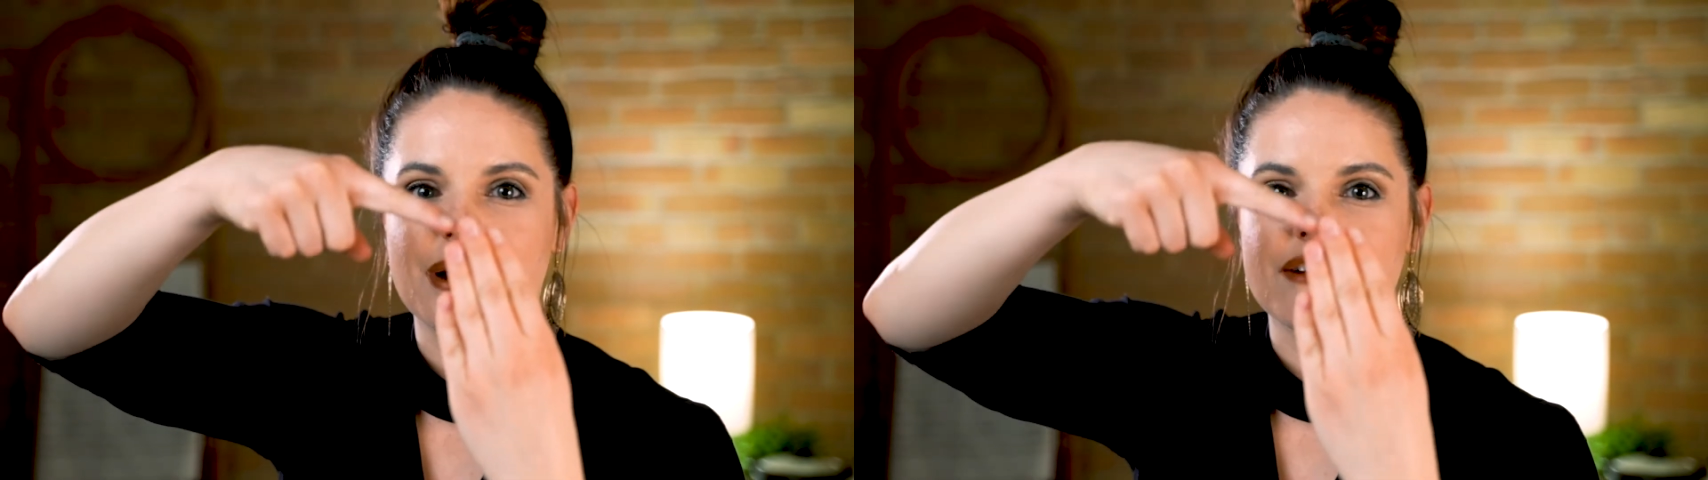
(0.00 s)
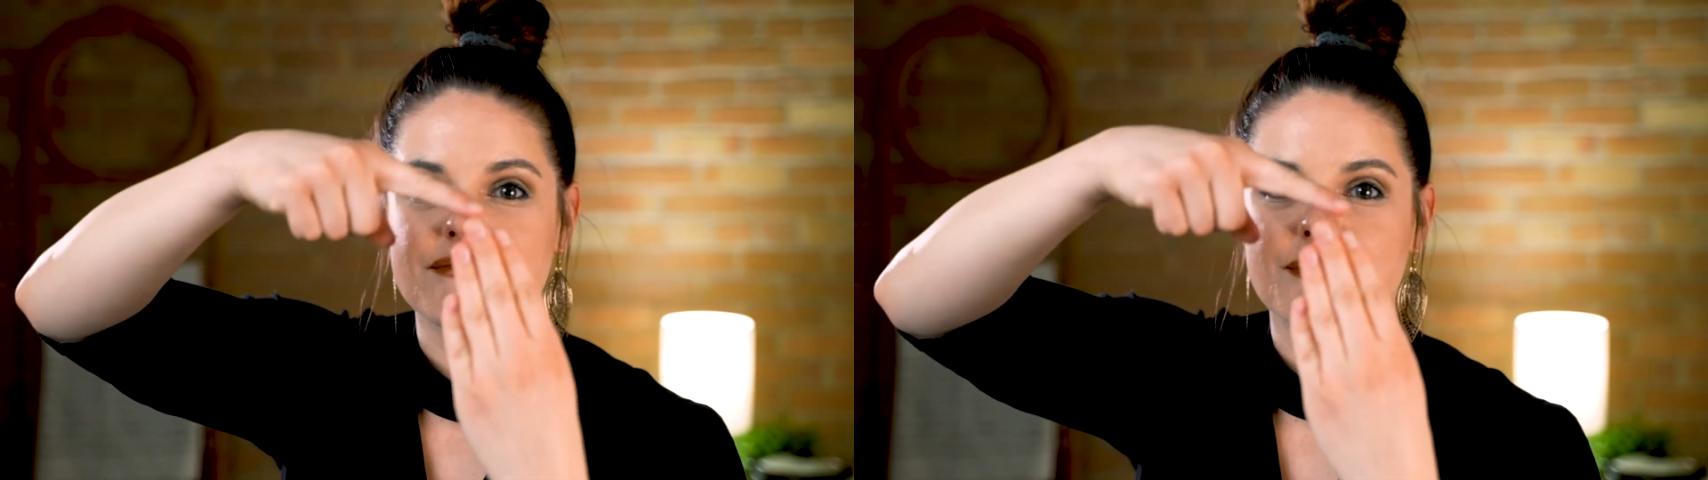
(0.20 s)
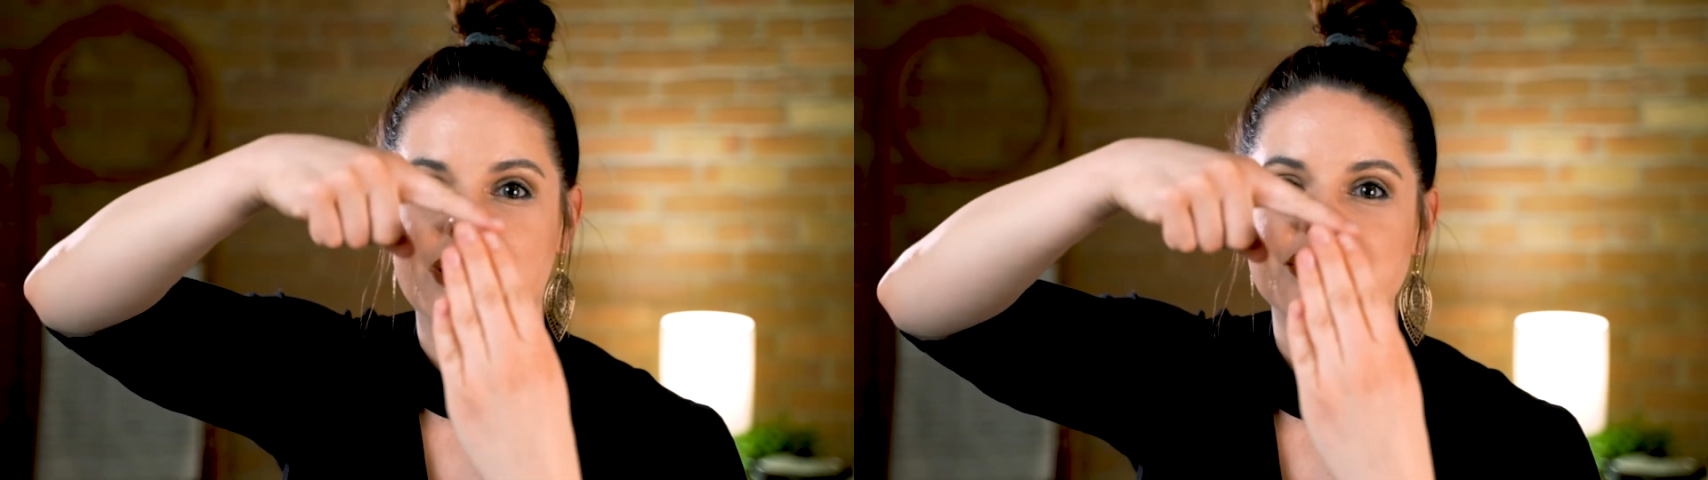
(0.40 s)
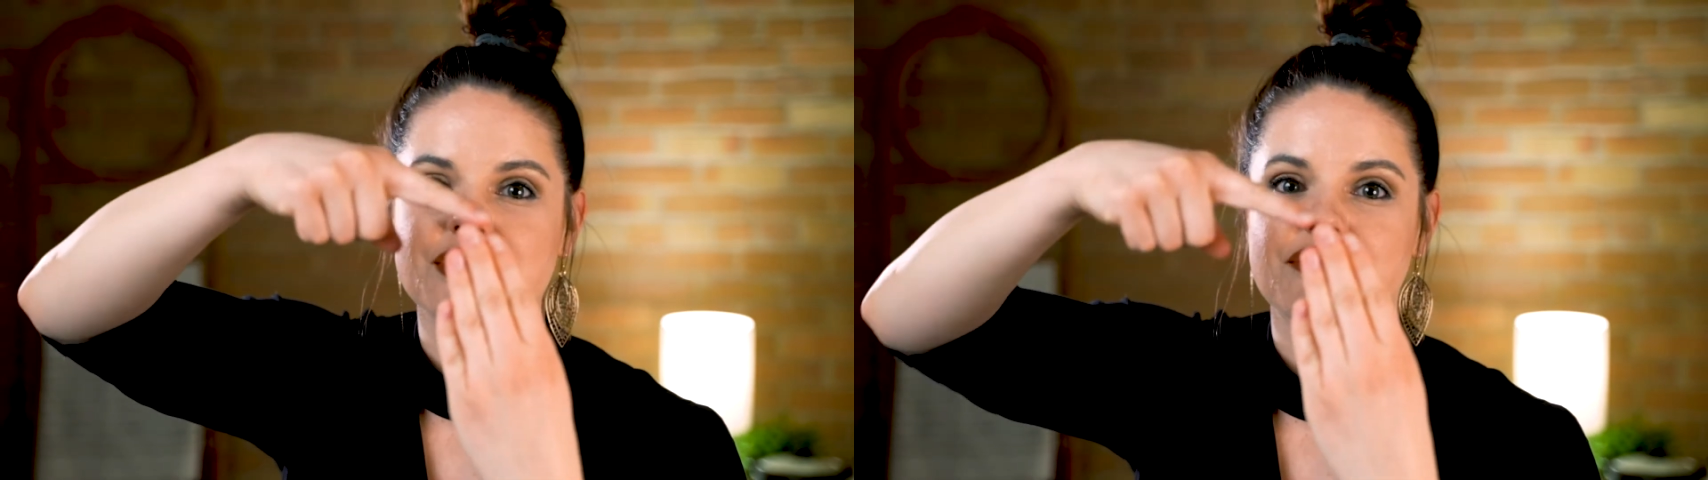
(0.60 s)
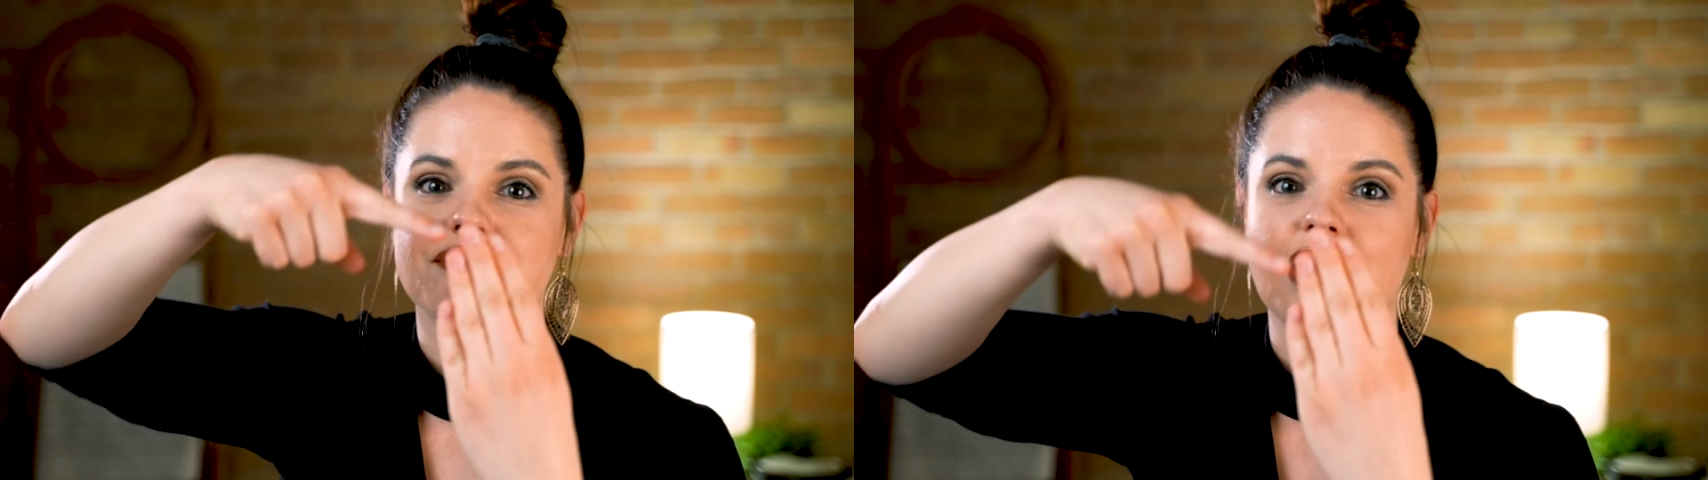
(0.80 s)
of
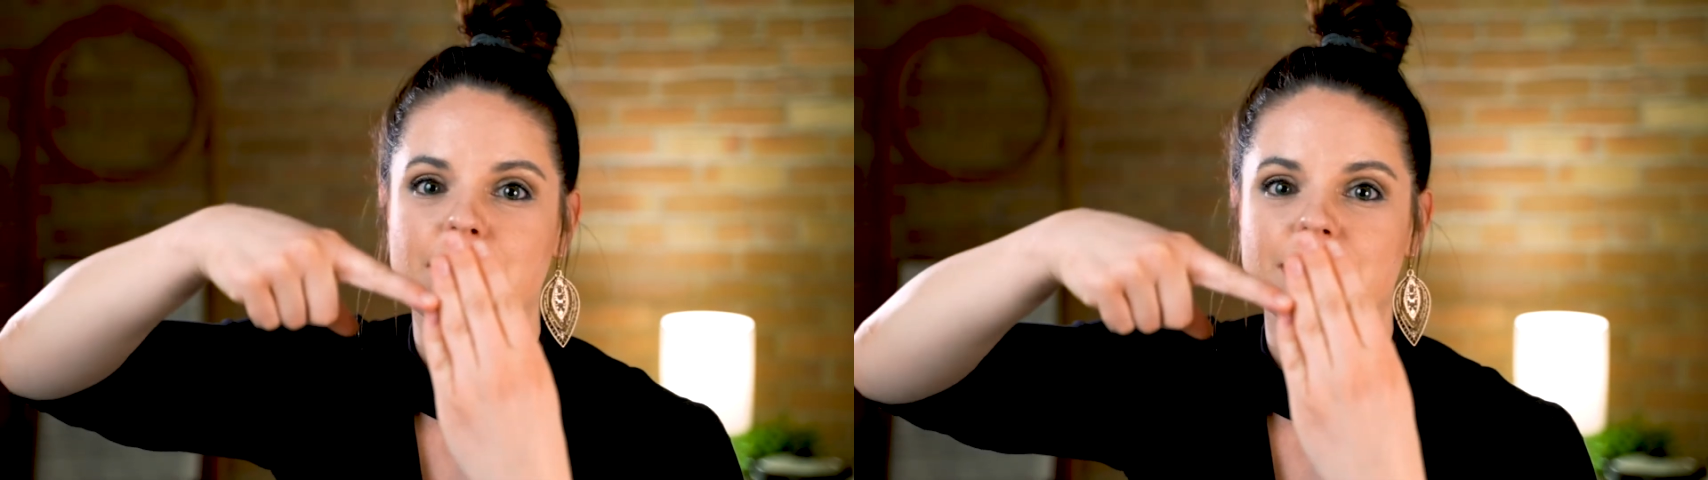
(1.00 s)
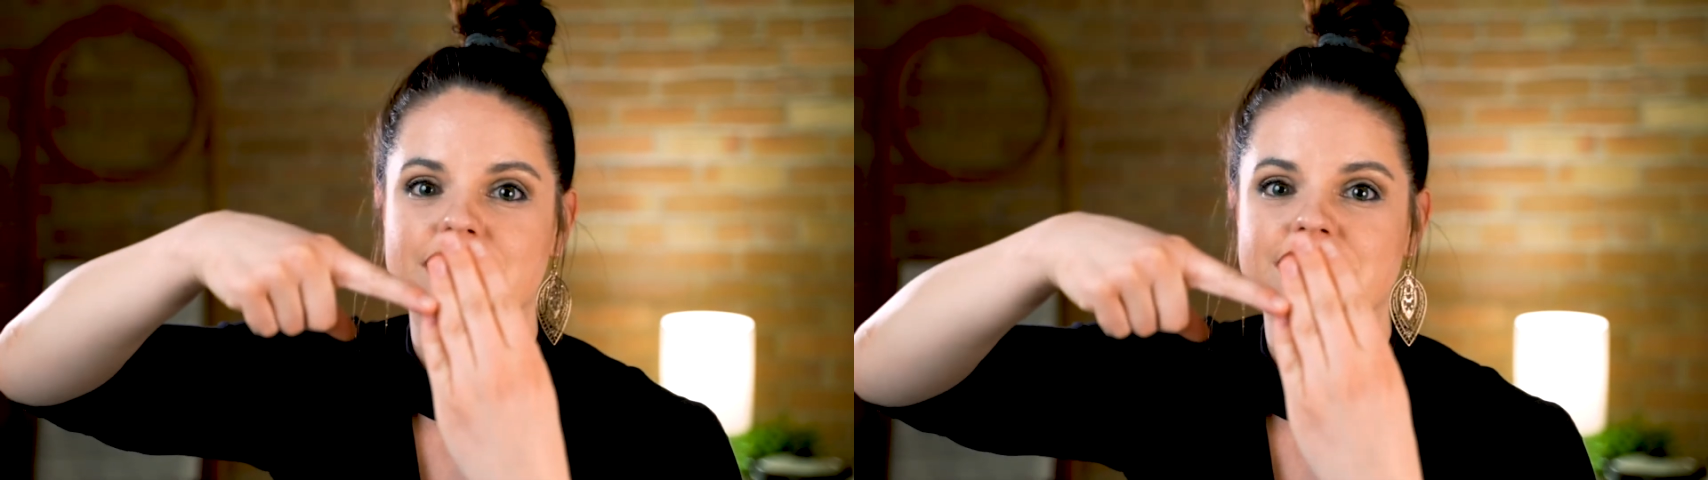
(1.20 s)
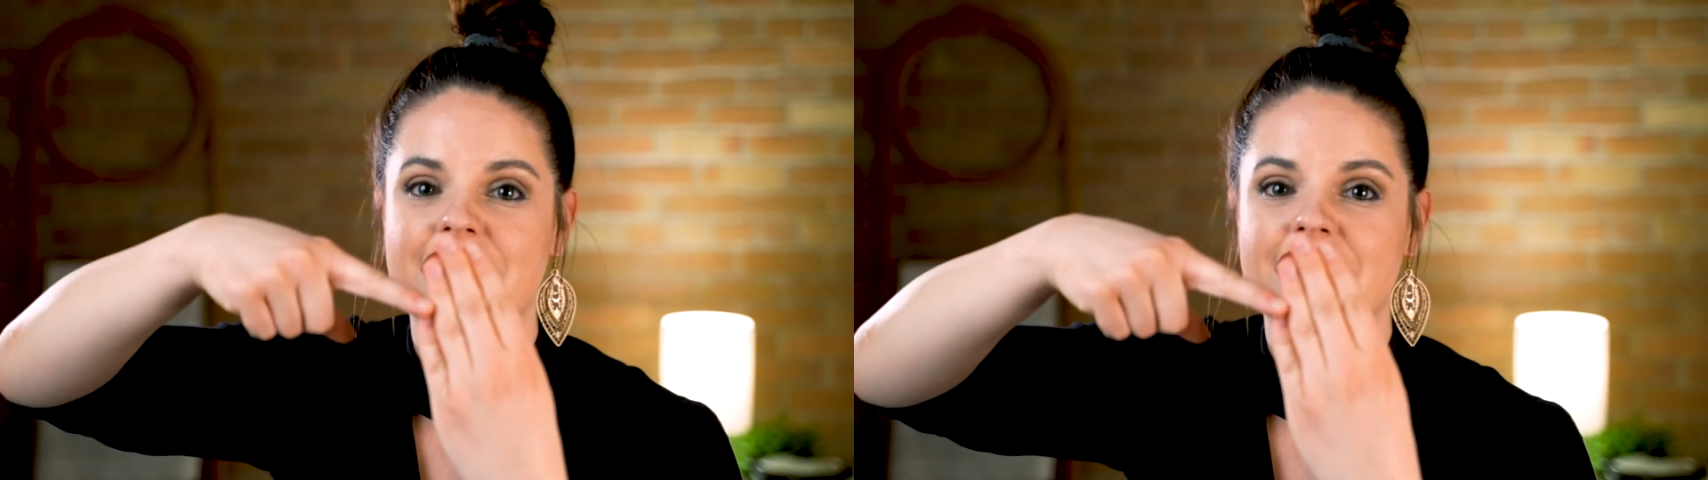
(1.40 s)
muscle fibers,